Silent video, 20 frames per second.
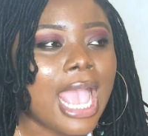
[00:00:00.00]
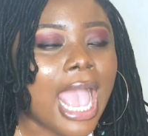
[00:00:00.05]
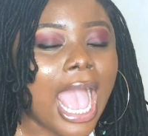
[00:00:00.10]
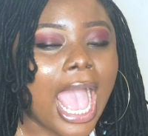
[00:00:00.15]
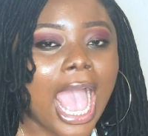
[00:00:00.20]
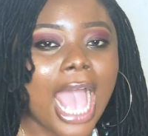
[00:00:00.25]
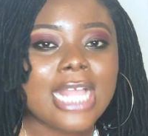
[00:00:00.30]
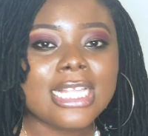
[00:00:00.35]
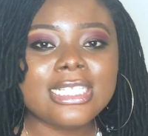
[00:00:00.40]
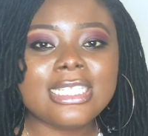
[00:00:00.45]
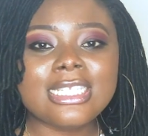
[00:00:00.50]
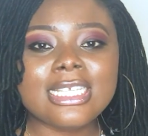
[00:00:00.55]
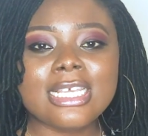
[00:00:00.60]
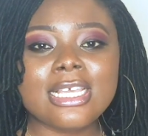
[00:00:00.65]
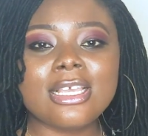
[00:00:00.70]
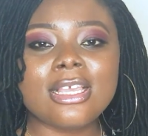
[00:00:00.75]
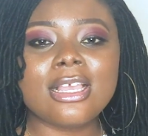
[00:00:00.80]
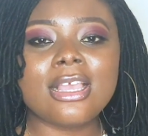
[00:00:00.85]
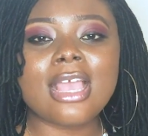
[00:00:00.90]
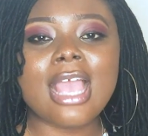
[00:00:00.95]
And
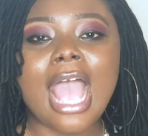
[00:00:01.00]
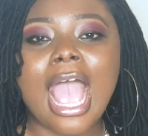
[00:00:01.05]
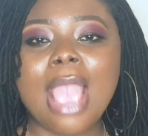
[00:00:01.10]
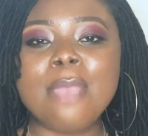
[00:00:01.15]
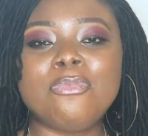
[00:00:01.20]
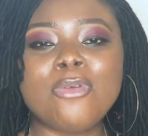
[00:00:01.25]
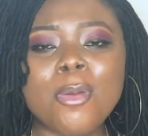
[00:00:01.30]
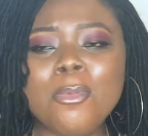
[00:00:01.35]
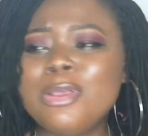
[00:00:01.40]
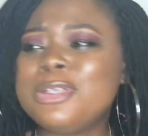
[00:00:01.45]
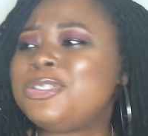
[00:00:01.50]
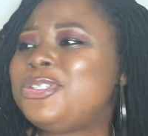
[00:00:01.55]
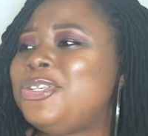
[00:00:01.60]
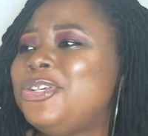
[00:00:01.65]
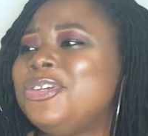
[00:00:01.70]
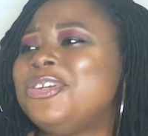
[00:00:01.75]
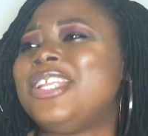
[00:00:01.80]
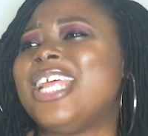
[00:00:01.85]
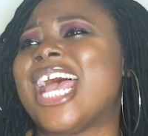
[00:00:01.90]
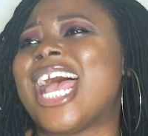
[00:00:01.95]
I promise
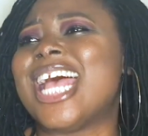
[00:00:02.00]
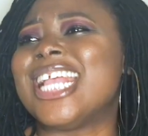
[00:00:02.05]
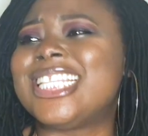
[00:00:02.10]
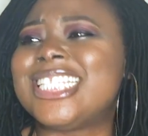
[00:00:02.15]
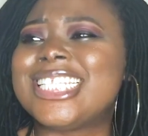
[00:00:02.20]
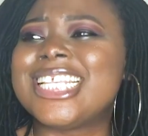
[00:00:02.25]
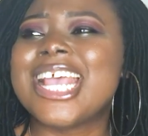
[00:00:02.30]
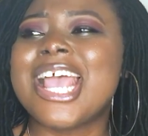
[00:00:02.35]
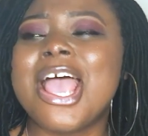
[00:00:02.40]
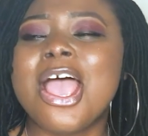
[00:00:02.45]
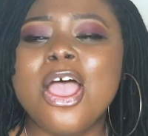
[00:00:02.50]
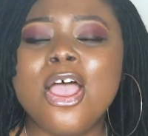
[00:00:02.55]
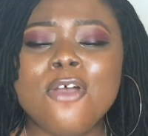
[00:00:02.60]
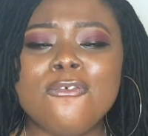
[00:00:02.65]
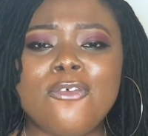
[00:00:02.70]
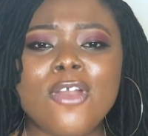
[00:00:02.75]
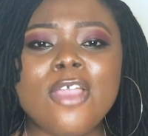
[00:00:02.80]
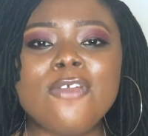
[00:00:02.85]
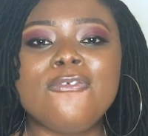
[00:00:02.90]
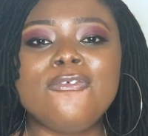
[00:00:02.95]
you that
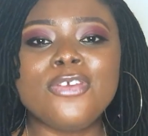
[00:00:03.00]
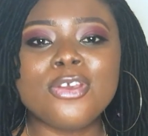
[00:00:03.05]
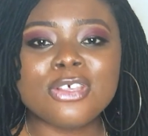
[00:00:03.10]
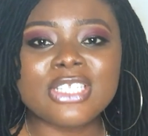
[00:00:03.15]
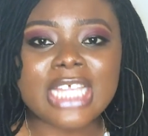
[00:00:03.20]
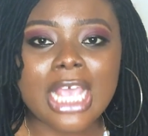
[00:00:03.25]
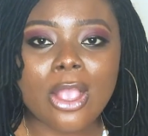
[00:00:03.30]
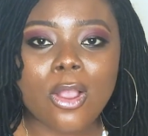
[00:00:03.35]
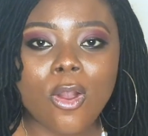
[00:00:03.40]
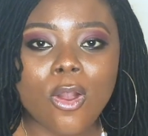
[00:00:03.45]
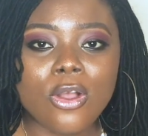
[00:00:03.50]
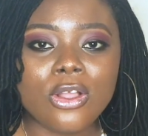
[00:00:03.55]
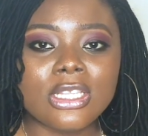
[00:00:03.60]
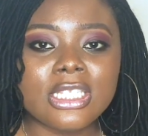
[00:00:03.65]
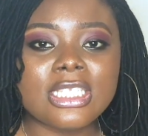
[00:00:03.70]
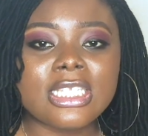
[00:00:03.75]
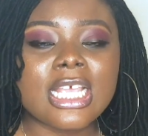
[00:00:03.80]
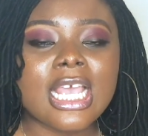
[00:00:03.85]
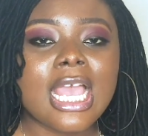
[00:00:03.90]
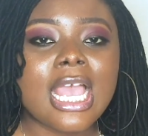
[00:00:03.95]
for a few
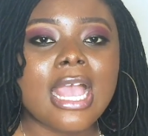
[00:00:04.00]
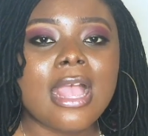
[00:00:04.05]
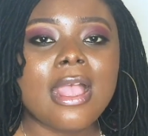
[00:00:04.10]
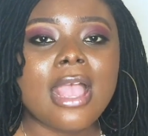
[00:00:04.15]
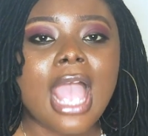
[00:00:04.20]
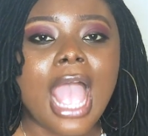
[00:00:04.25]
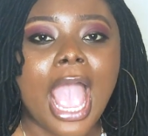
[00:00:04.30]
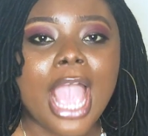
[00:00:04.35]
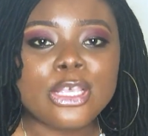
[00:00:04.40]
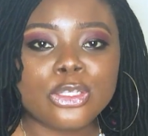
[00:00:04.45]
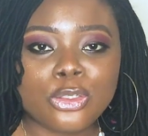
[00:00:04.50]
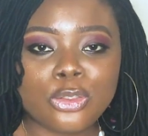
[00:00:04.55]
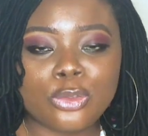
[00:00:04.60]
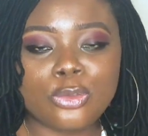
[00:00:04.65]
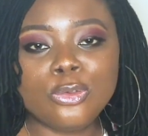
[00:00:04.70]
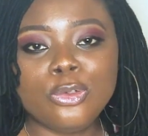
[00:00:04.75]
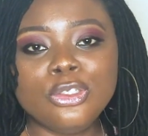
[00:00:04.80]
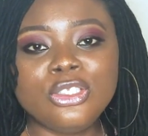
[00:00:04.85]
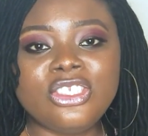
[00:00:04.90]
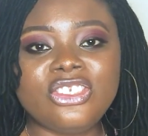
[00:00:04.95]
seconds I
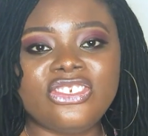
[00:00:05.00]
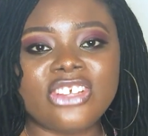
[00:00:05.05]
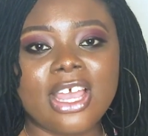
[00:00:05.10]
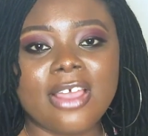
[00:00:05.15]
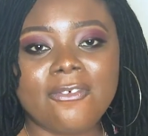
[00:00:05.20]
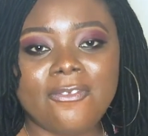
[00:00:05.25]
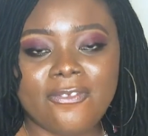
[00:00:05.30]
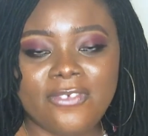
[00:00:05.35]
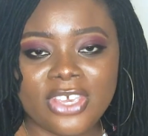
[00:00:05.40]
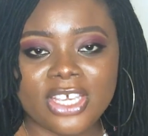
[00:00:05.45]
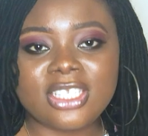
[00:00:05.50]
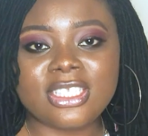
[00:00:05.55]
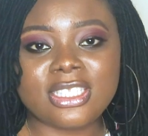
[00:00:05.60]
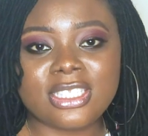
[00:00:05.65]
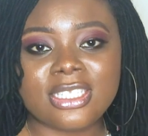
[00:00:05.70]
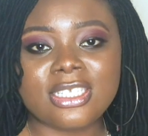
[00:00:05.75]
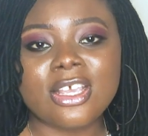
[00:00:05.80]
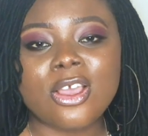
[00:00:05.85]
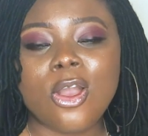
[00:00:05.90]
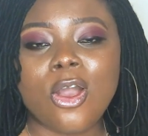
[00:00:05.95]
stood
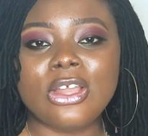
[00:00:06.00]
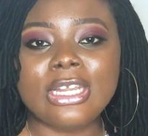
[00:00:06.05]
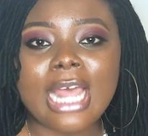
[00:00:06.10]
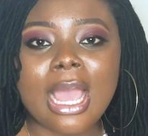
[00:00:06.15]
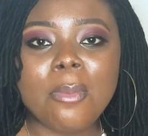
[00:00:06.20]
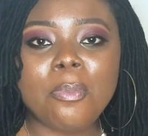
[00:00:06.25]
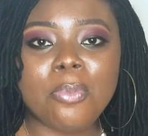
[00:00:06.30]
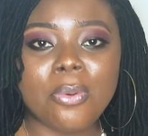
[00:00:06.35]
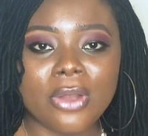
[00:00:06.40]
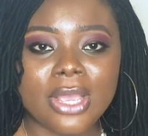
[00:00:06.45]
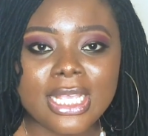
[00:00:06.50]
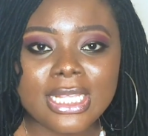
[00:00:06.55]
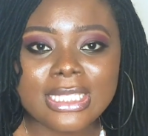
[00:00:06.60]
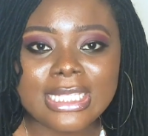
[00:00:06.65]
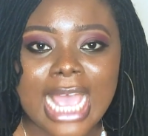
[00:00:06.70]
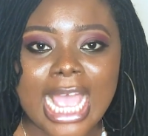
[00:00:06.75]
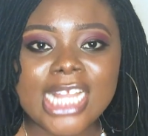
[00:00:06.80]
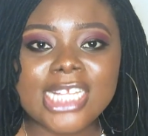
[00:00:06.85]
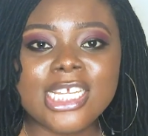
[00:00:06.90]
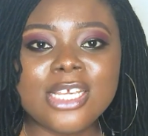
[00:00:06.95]
transfixed on that point.
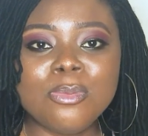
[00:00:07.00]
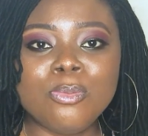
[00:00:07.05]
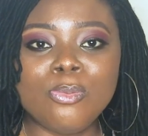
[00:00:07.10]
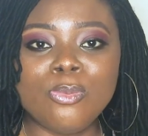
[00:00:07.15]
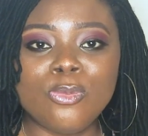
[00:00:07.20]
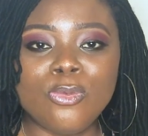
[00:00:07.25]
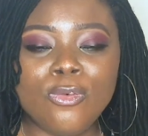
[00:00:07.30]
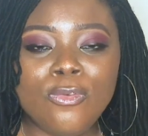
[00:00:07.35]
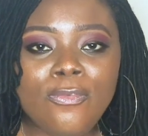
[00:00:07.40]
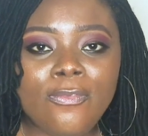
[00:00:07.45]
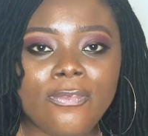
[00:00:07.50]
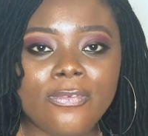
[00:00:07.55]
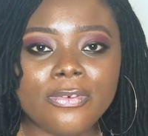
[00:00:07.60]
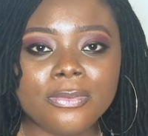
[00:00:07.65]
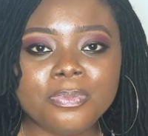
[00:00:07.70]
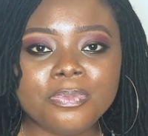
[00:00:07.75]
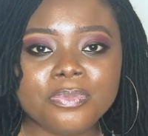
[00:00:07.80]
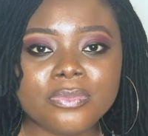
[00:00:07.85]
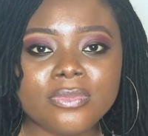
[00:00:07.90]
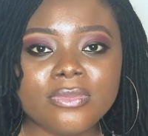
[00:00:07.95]
I didn't move.
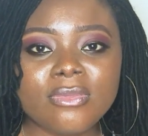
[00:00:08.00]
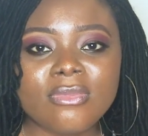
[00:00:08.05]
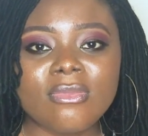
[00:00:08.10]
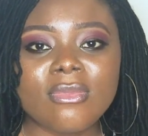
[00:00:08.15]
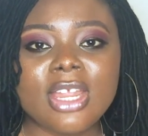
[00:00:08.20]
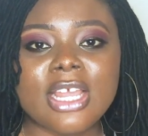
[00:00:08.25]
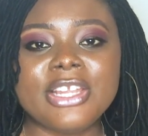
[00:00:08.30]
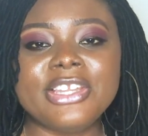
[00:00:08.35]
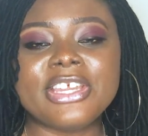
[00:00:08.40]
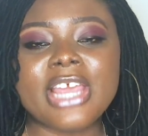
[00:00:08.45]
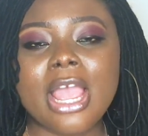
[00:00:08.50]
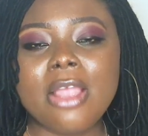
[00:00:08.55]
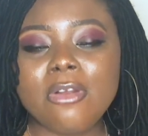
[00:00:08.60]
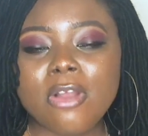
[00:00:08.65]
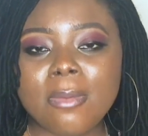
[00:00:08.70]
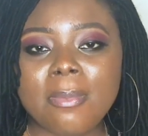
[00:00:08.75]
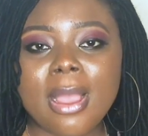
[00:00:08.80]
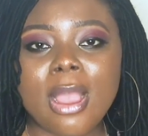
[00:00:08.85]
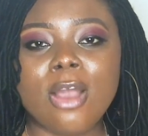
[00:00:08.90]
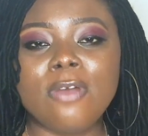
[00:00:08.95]
The
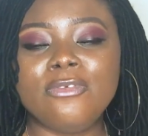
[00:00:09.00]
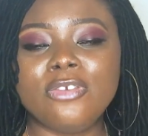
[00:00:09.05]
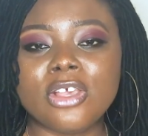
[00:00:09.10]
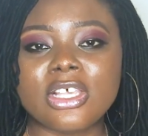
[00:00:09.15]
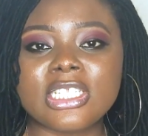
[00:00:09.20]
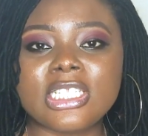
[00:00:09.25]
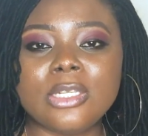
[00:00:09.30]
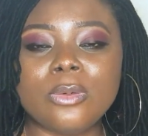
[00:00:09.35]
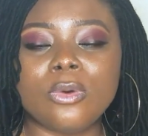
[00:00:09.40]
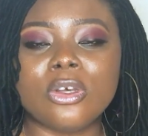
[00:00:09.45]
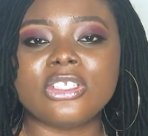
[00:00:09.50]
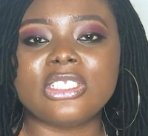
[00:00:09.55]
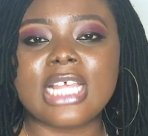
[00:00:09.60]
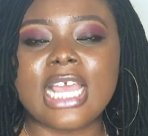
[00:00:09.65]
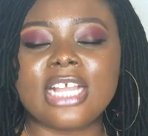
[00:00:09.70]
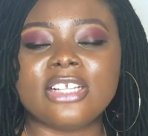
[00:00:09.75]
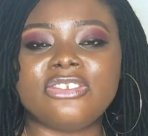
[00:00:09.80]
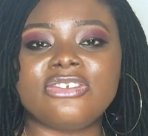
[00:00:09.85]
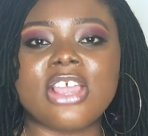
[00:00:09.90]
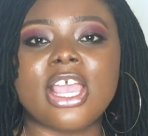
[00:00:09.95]
robber obviously was
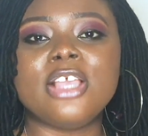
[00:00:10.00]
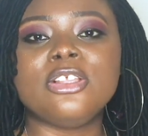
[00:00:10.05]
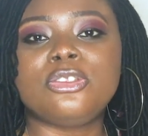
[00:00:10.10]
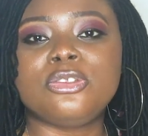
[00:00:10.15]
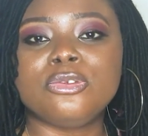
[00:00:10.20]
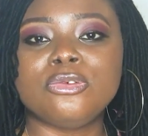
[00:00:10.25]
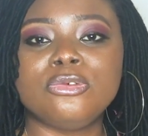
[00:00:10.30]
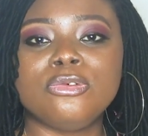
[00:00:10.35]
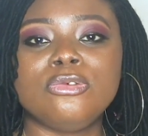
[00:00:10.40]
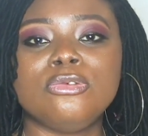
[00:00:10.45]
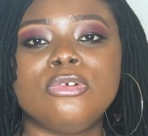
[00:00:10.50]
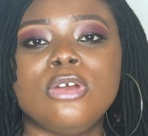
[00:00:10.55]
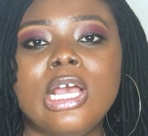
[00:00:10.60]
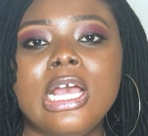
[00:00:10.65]
like trying to